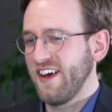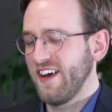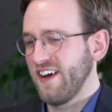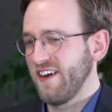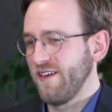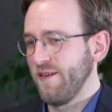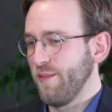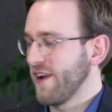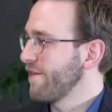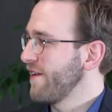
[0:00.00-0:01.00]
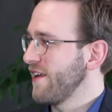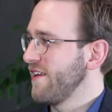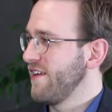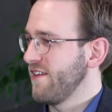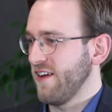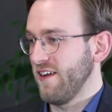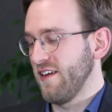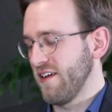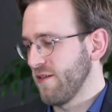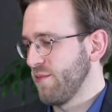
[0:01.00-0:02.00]
But I think indeed,
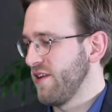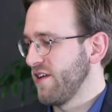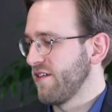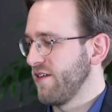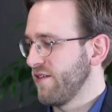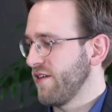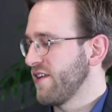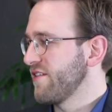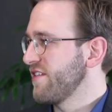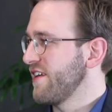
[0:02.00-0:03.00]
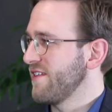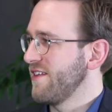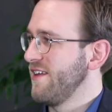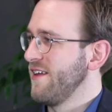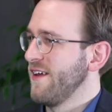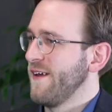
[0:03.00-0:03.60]
I completely agree with Joannes that the